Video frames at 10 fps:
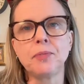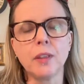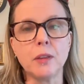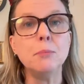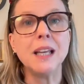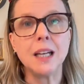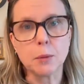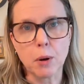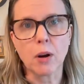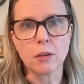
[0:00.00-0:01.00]
the meaning
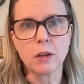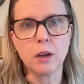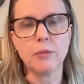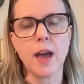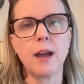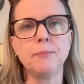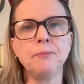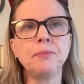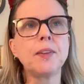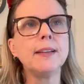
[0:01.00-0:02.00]
part of that.
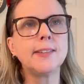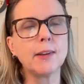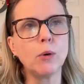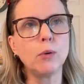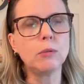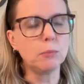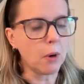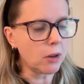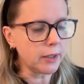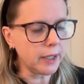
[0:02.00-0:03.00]
So
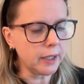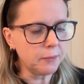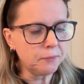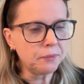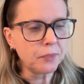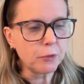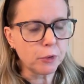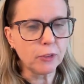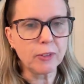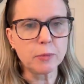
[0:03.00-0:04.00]
marketing,
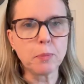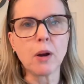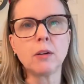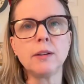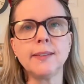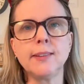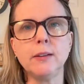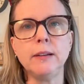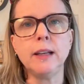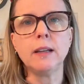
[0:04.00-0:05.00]
first part is you
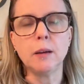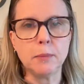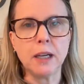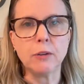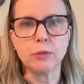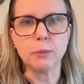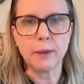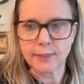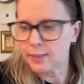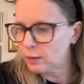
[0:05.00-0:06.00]
need a meaningful
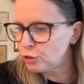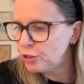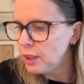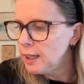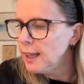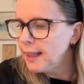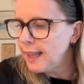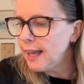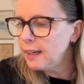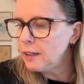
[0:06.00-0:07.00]
message.
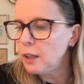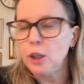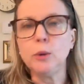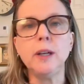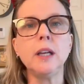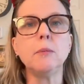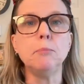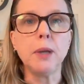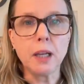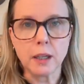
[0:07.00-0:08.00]
Then you need a
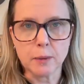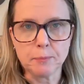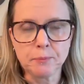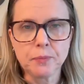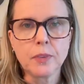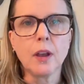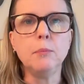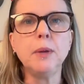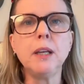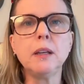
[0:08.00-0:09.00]
medium. A
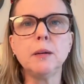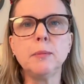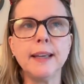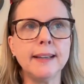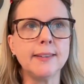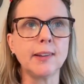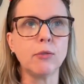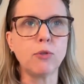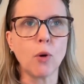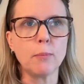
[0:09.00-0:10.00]
medium is a
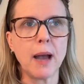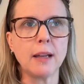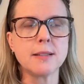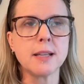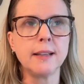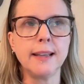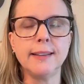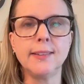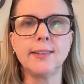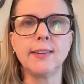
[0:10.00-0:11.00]
format,
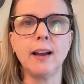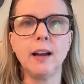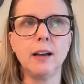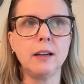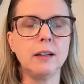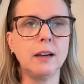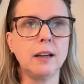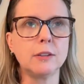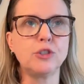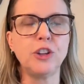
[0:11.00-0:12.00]
is
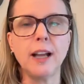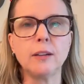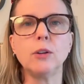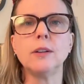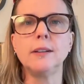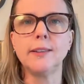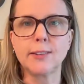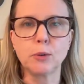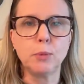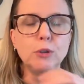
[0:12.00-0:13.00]
a channel, a
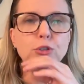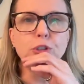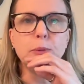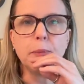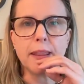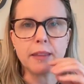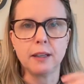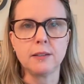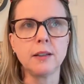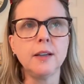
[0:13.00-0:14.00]
distribution method.